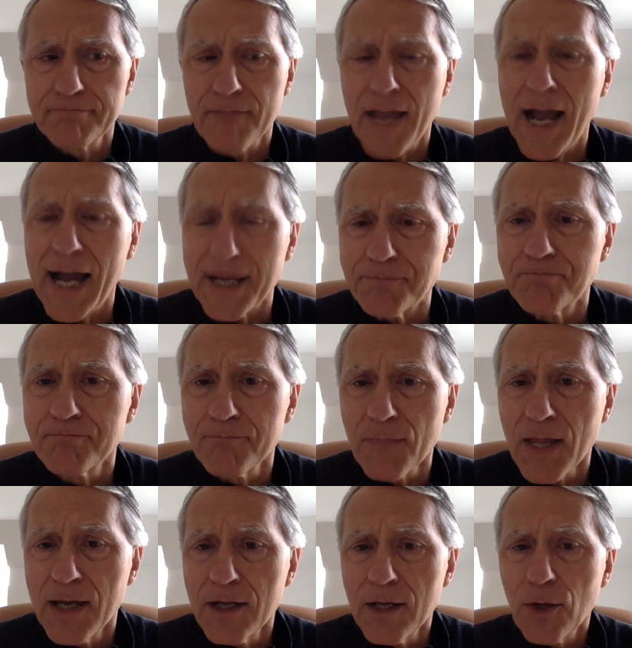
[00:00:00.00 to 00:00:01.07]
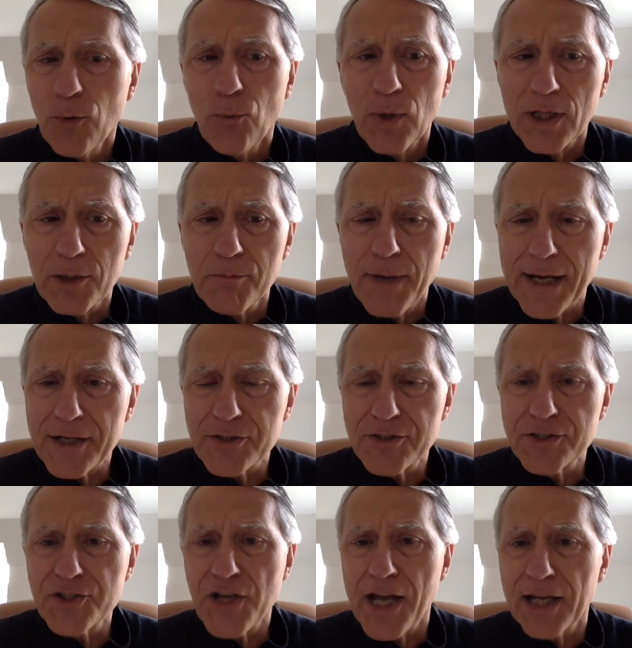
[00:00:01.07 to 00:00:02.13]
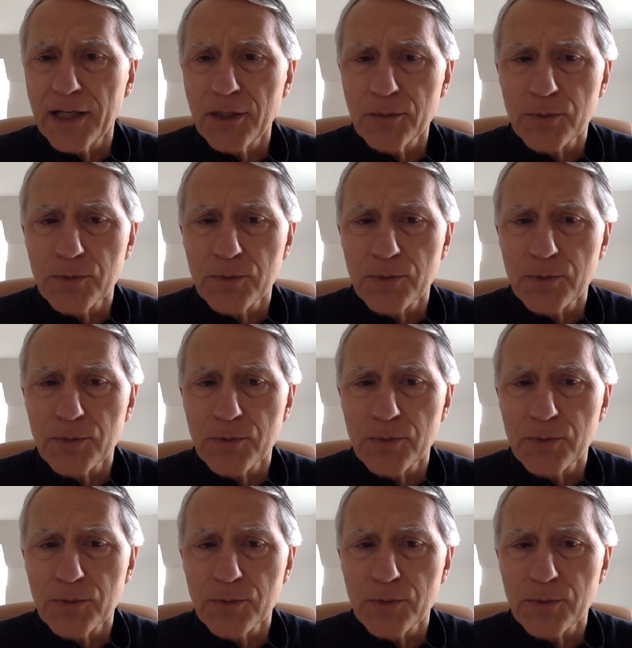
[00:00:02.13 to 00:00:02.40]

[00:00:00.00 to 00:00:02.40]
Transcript: Hi, welcome back to the channel